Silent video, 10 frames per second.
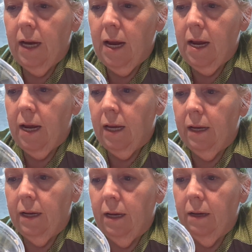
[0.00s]

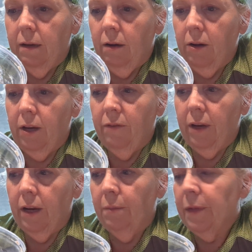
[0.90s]
And I'll give you an
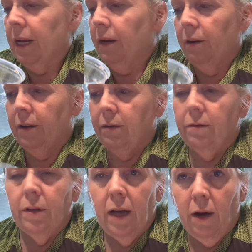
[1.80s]
update on
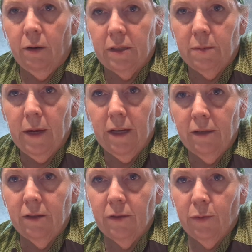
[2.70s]
how it
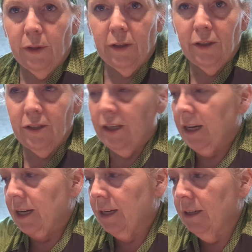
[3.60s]
smells, what it looks
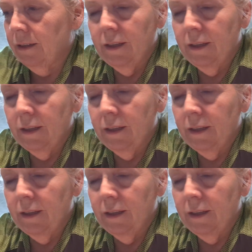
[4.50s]
like.